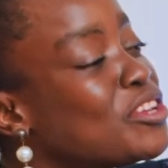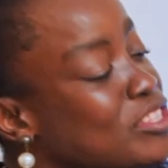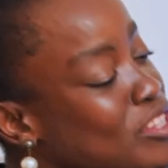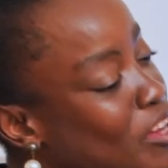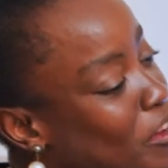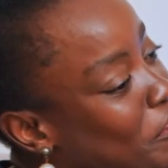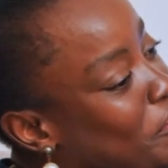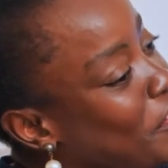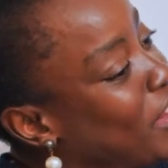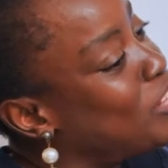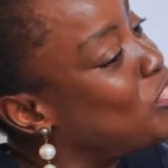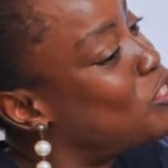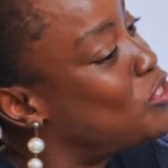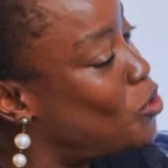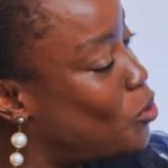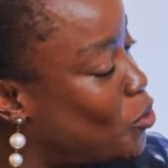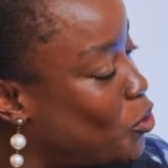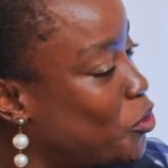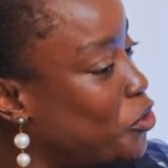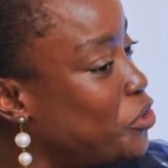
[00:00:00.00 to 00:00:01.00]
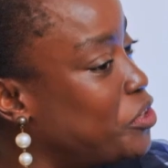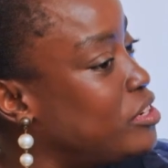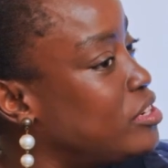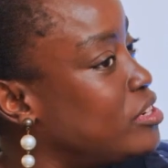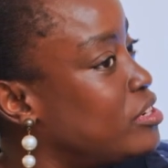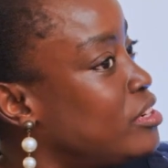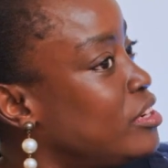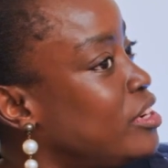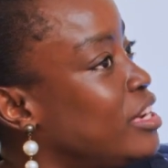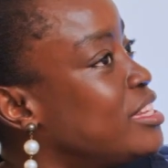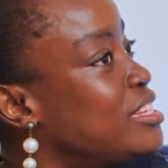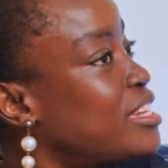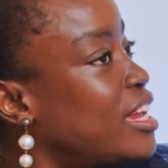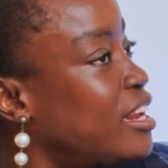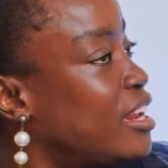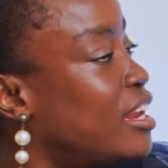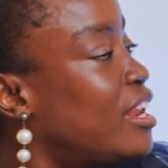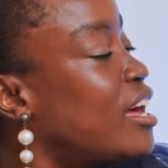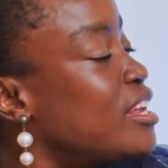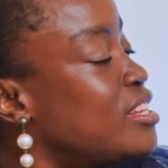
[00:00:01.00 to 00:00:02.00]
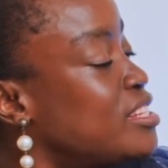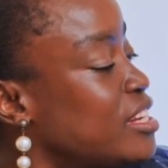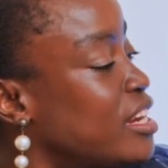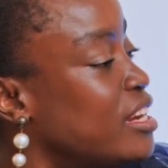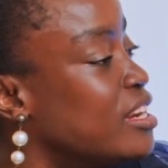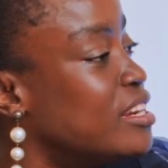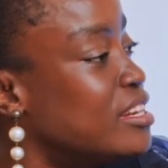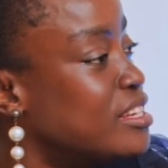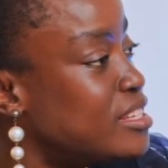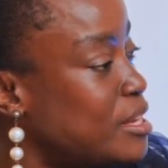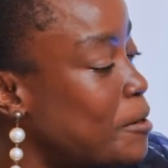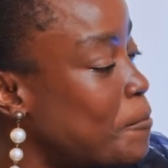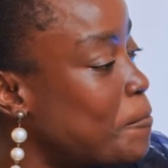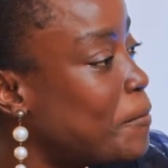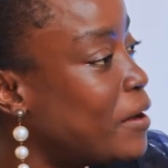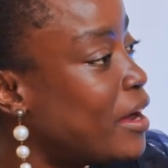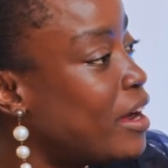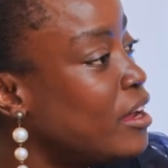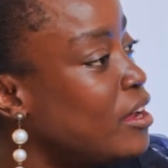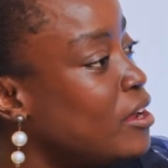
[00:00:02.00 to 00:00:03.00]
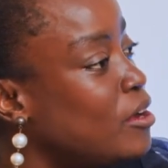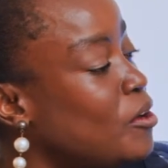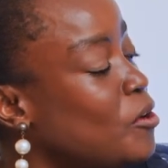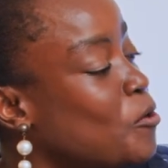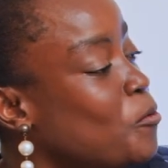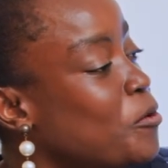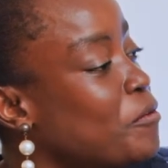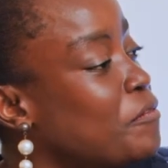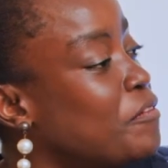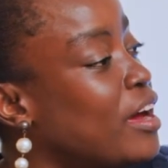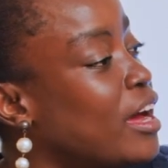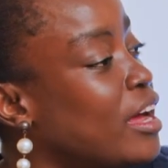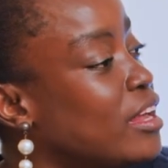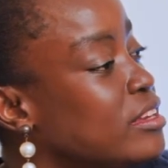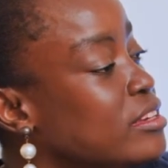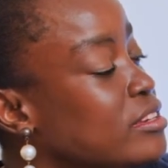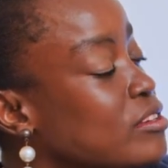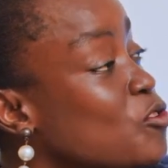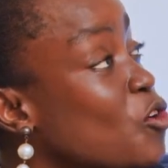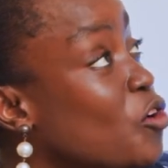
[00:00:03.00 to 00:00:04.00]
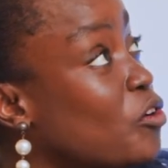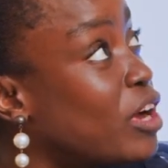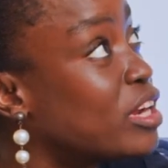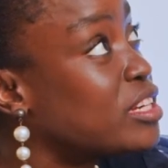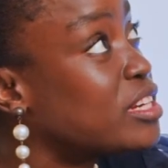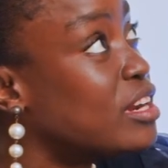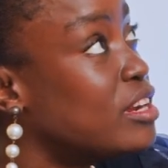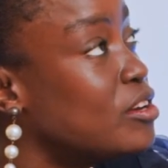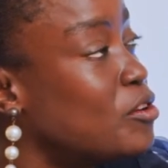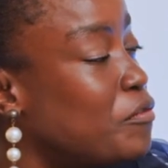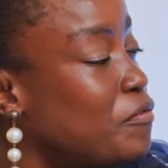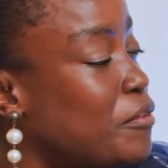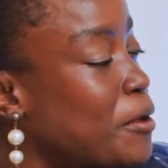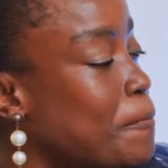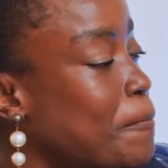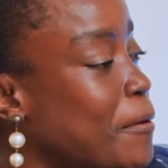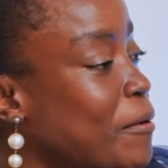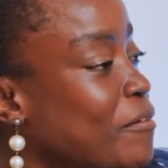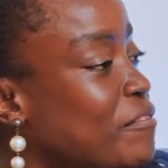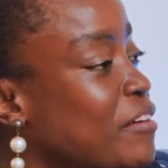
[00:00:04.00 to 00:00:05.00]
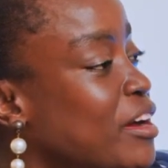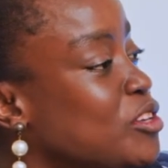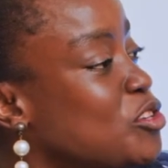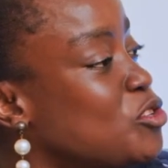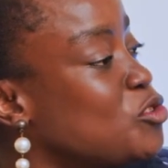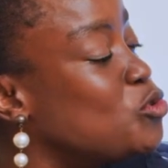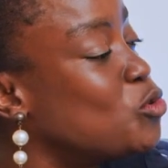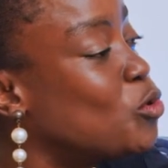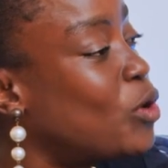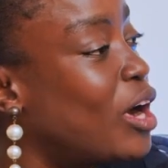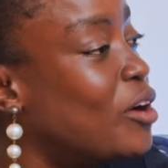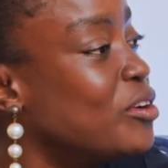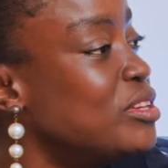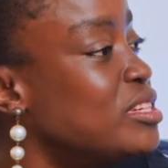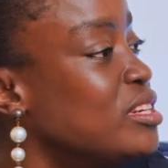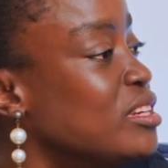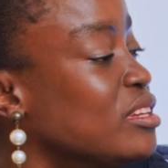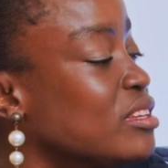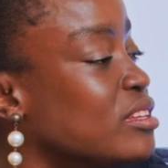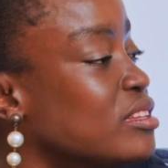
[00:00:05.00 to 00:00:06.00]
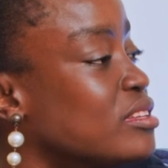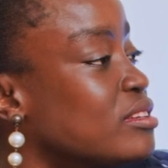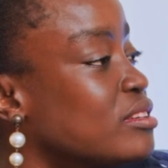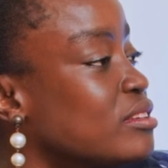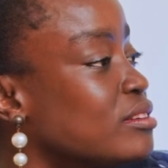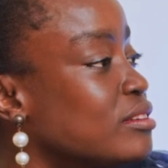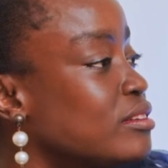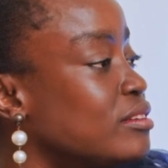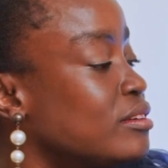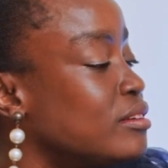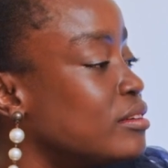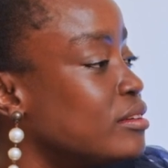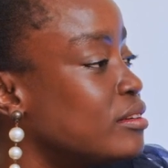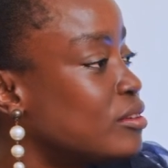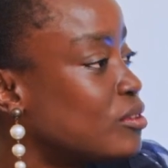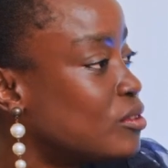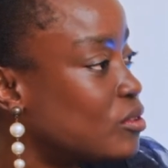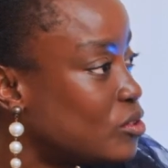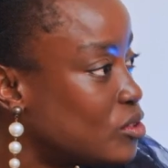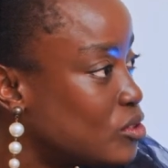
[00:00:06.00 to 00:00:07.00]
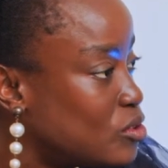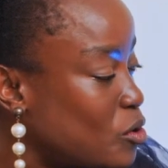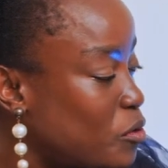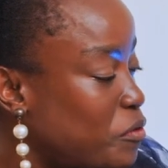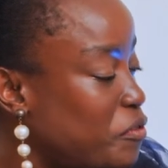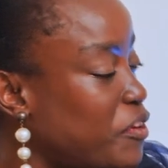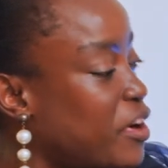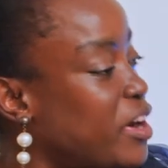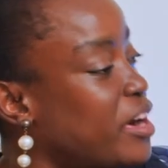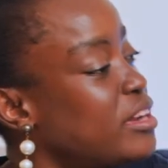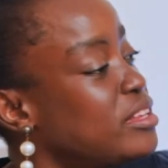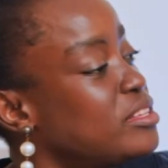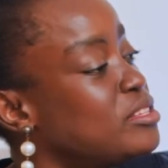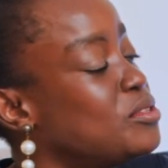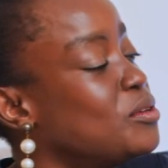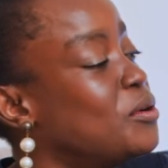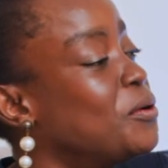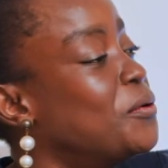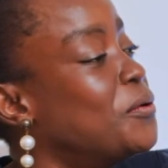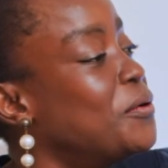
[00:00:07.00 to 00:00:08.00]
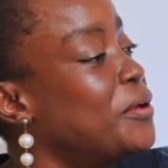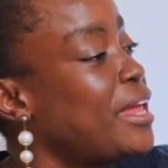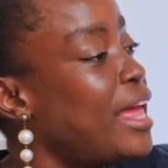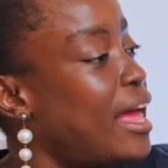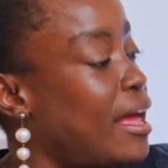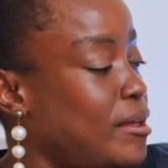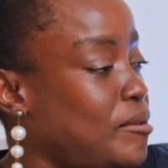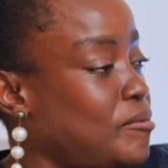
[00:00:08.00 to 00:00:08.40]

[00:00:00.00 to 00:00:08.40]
So far so good. It started last year in December. We've had, no, actually November, we've had 2 outings so far. So yeah.